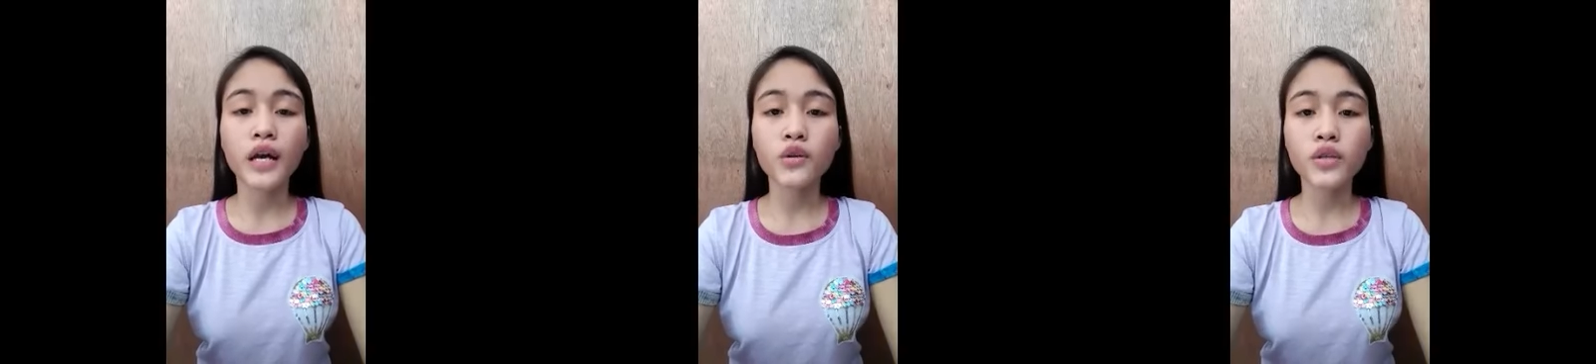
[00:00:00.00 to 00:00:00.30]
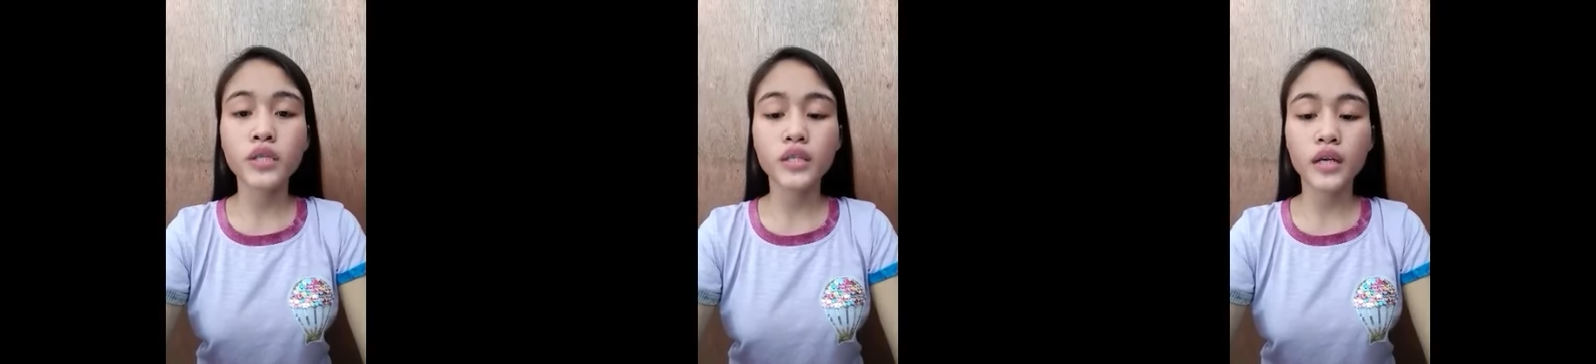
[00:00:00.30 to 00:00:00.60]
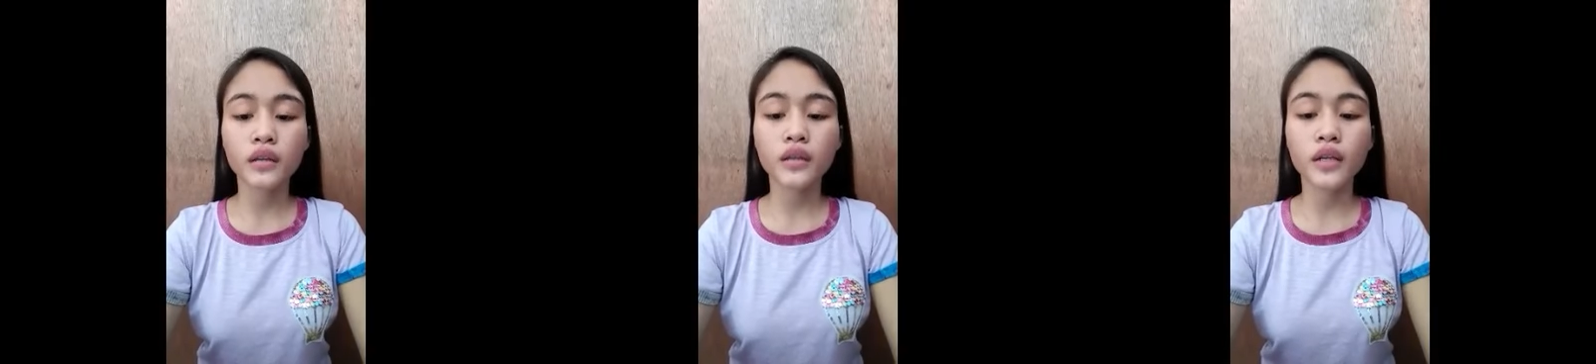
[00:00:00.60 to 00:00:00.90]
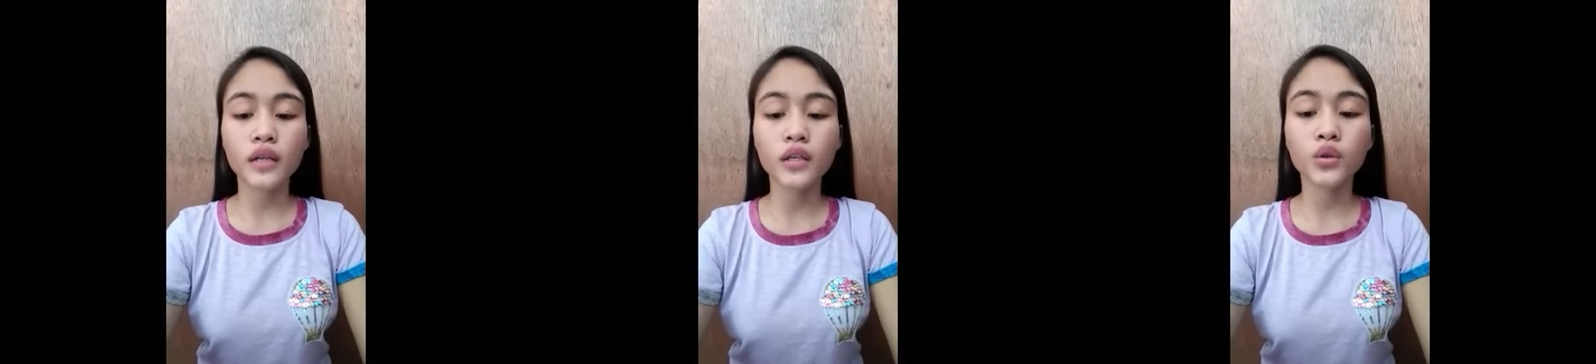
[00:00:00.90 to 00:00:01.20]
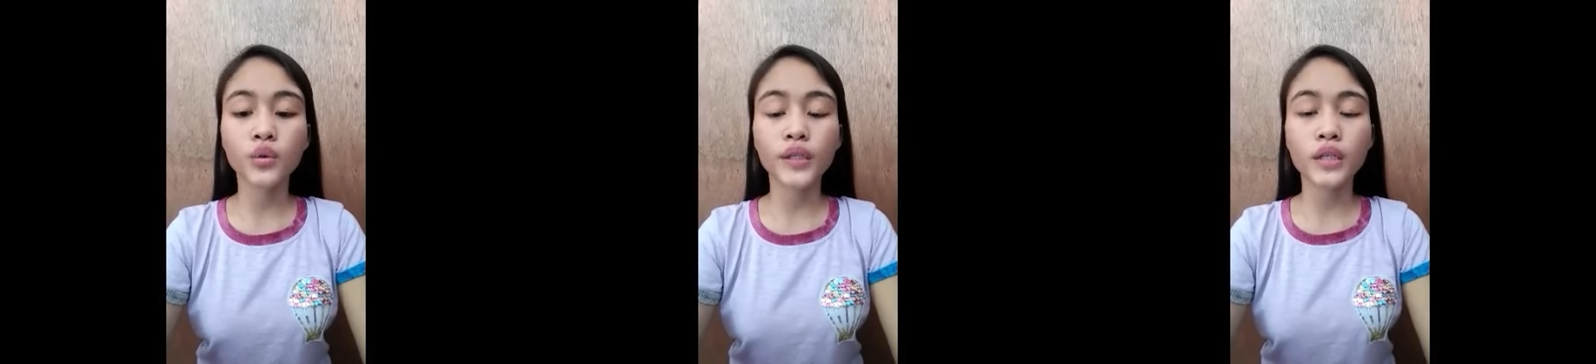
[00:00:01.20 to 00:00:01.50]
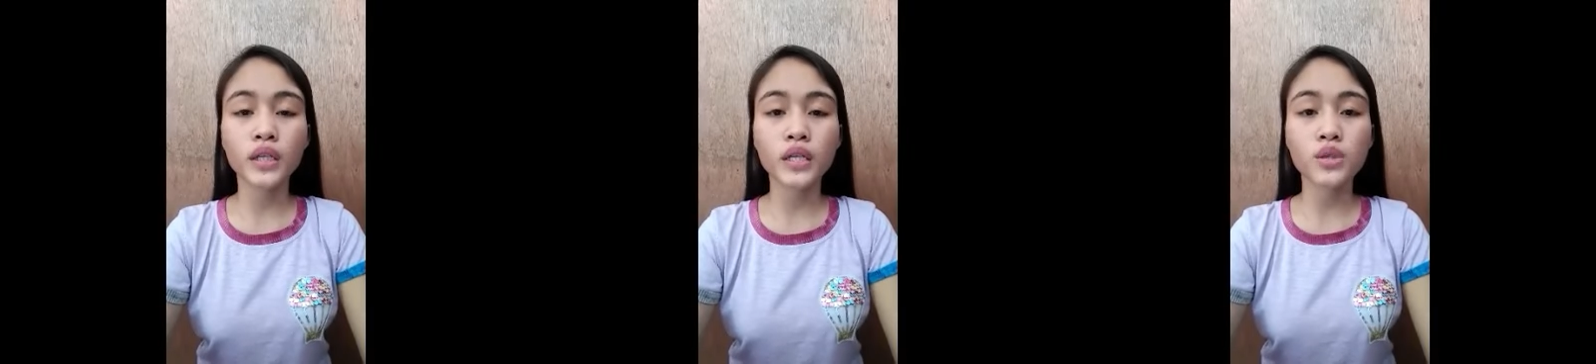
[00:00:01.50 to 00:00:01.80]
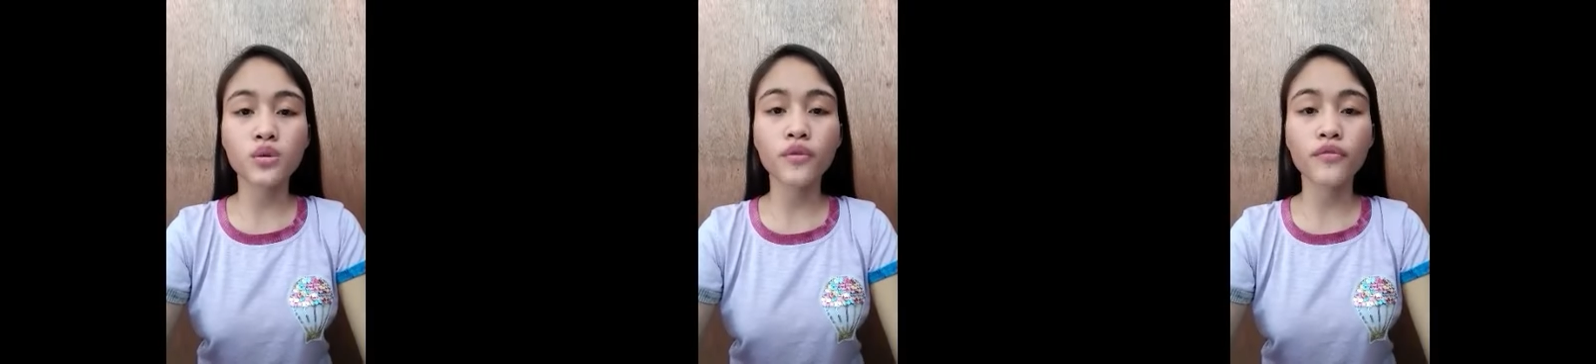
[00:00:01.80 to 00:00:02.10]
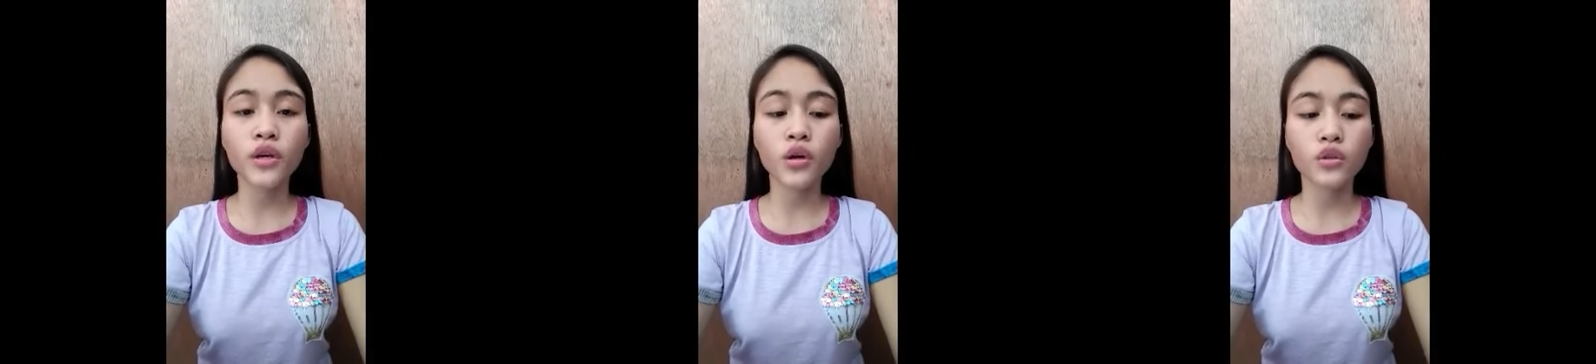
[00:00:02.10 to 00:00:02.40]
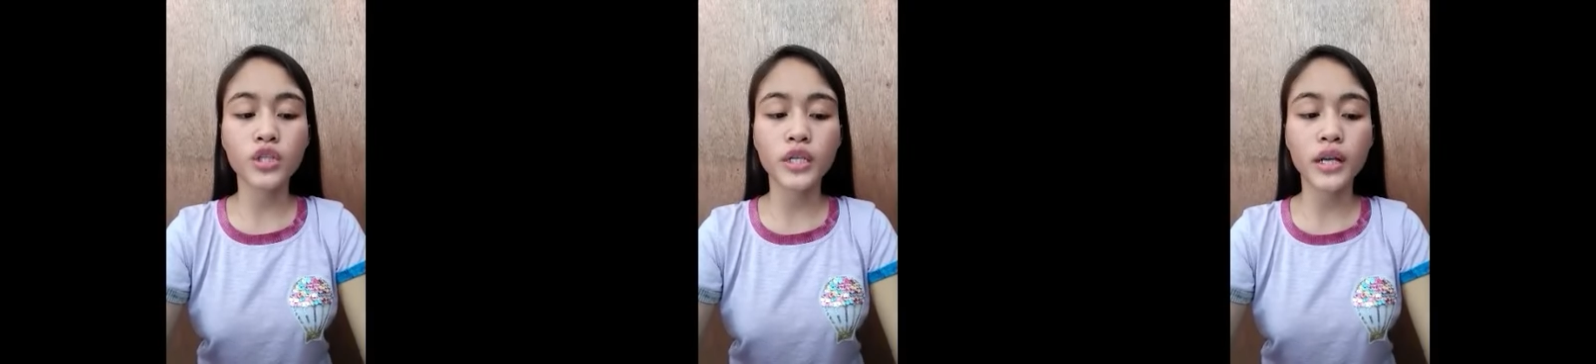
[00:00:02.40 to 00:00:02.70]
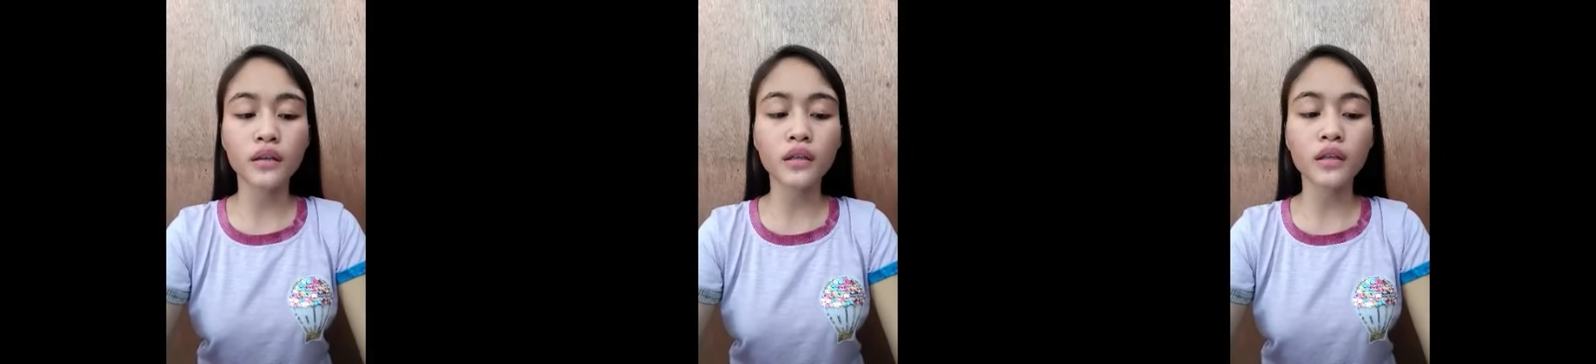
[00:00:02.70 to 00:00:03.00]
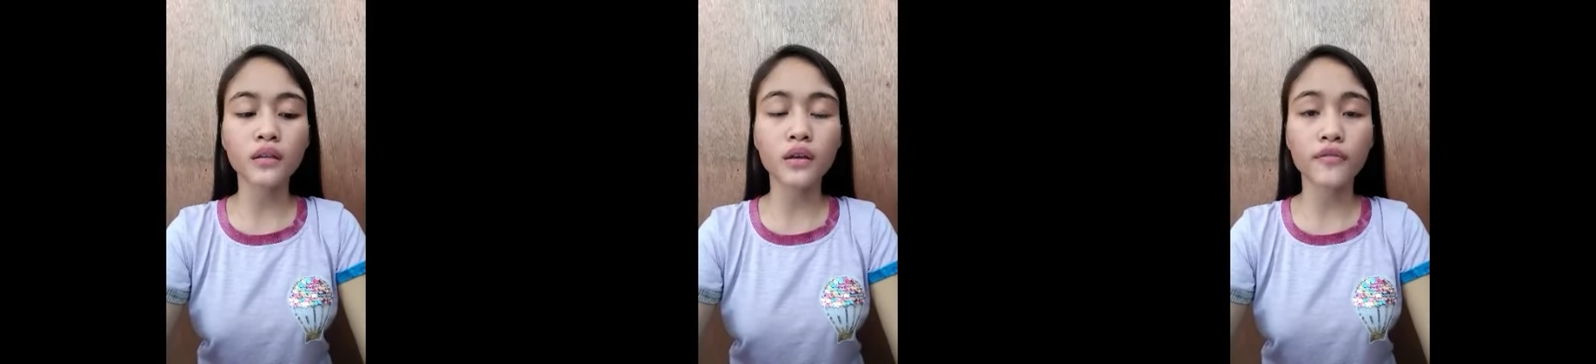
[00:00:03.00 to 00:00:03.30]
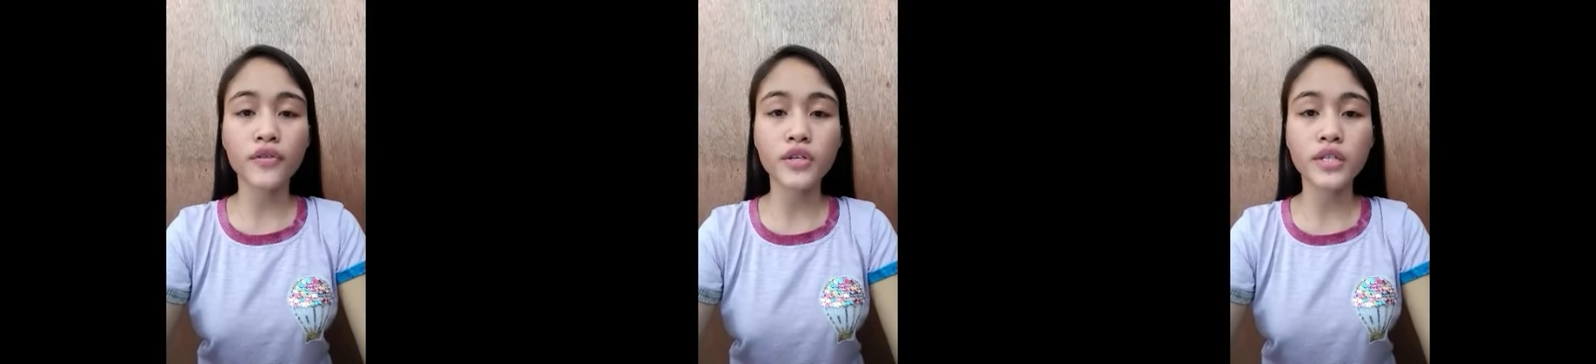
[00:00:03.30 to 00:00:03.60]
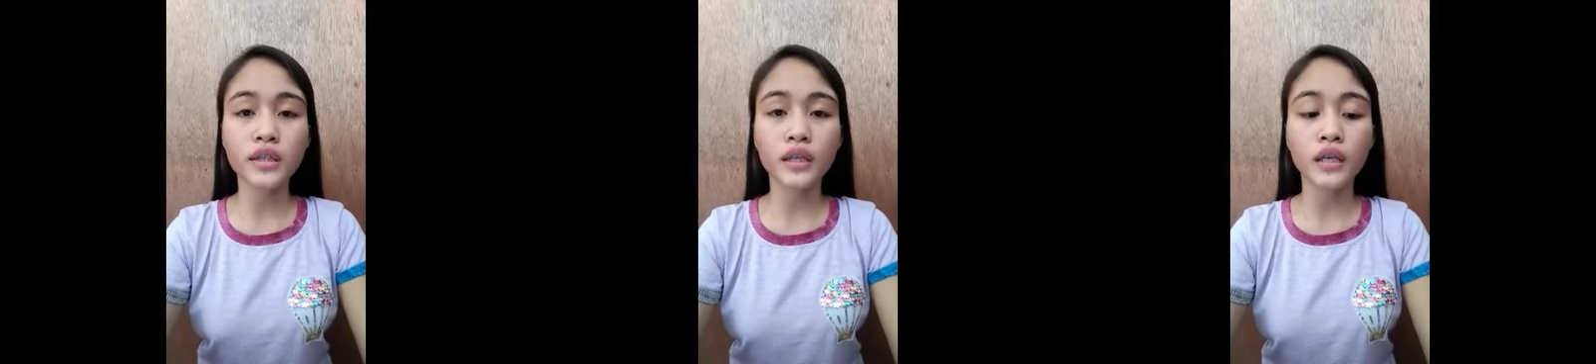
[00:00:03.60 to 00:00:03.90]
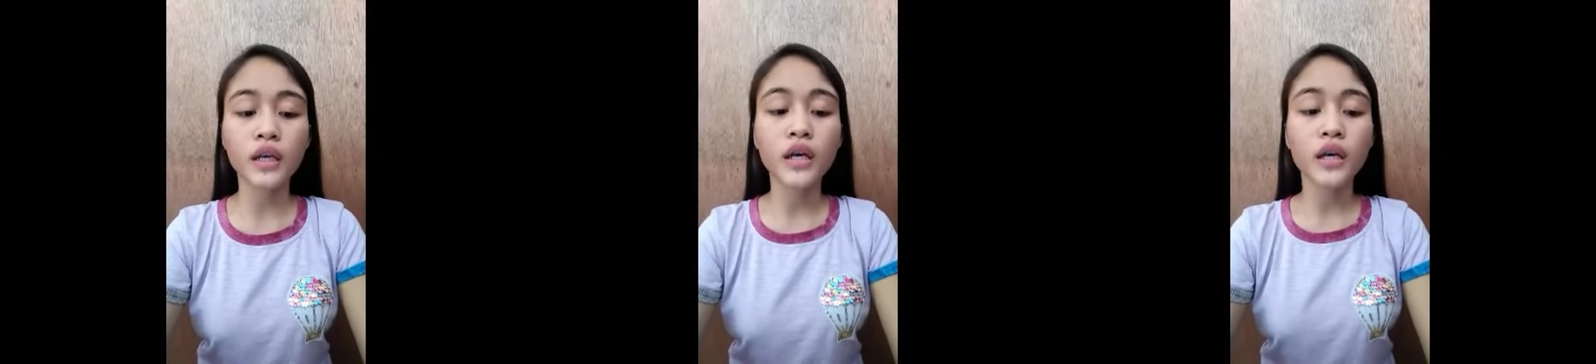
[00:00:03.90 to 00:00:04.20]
illustrate the need to increase overall genetic diversity